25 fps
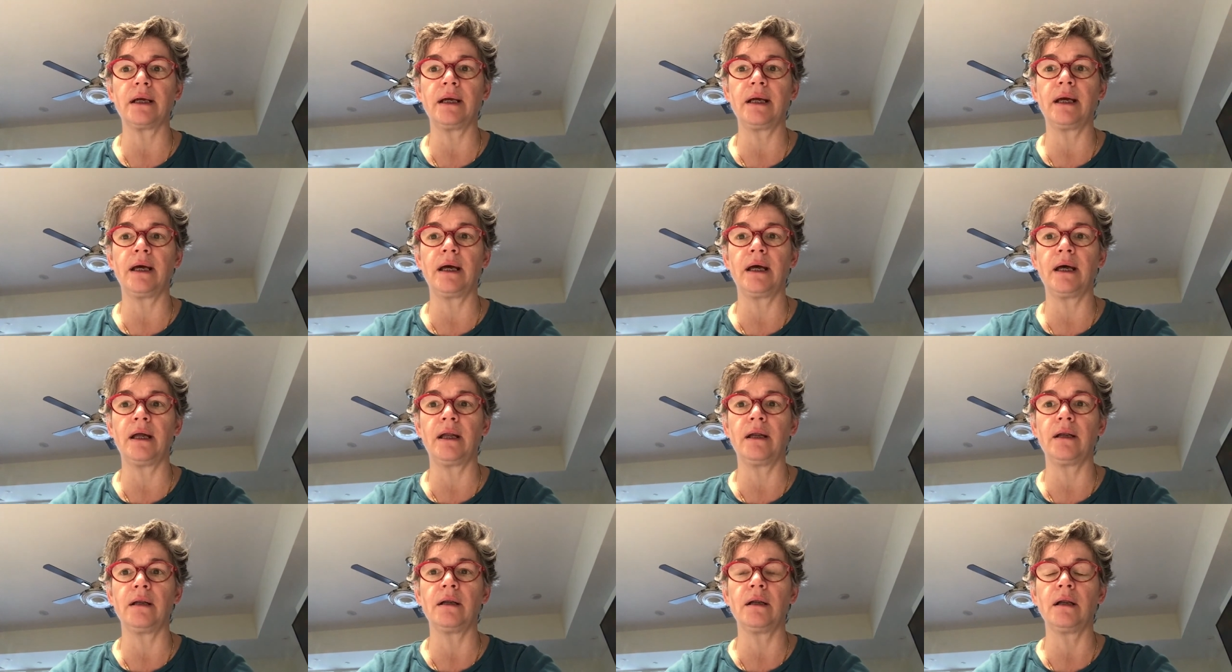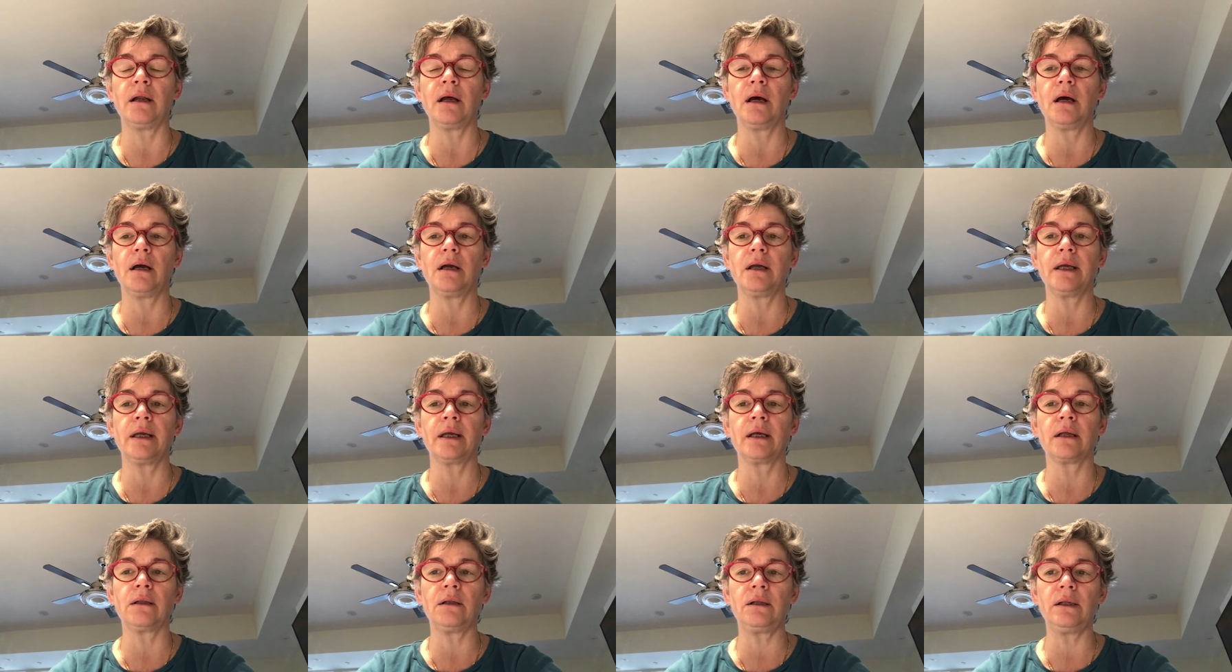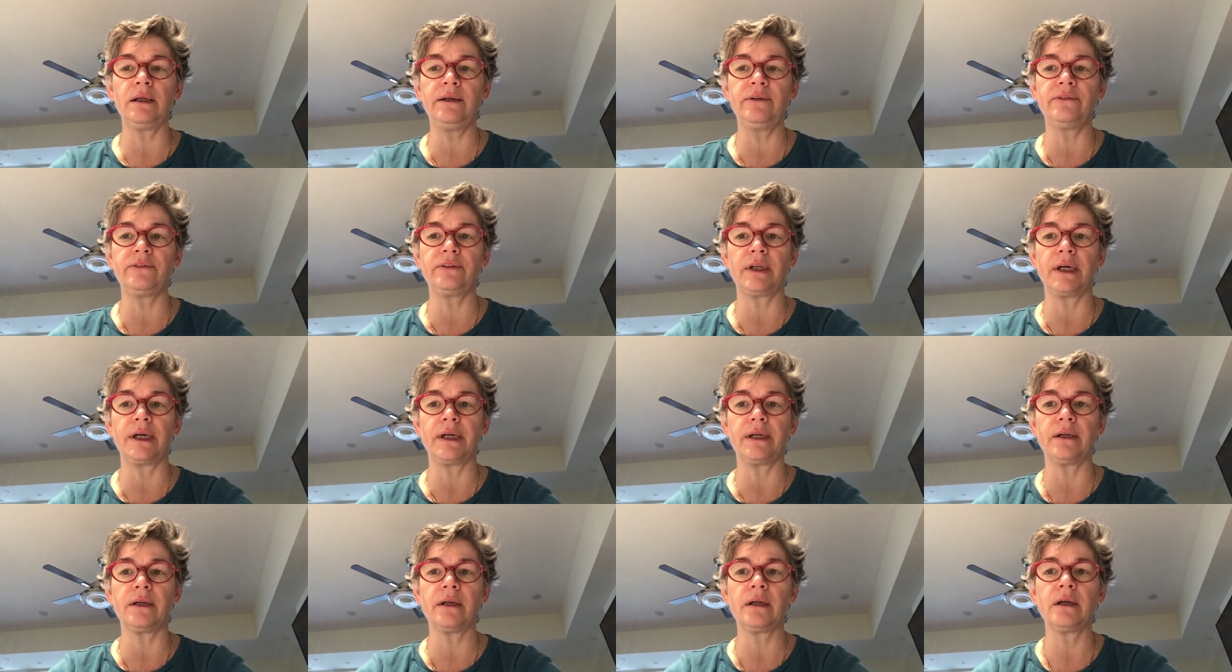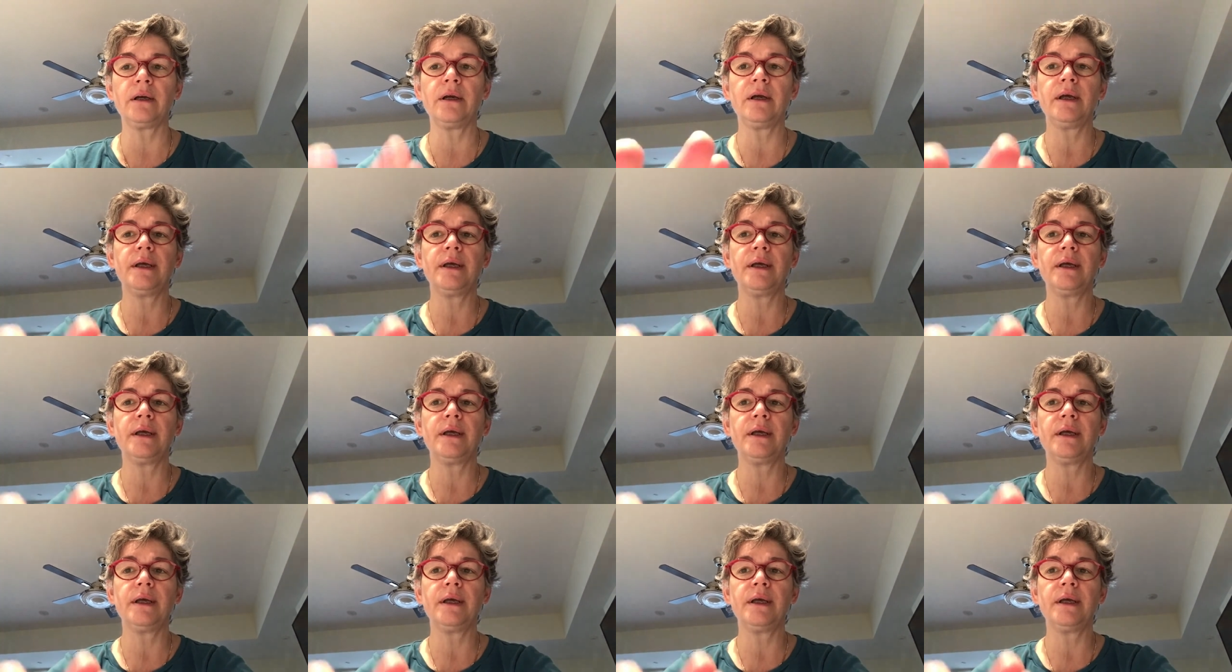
and in Cleveland,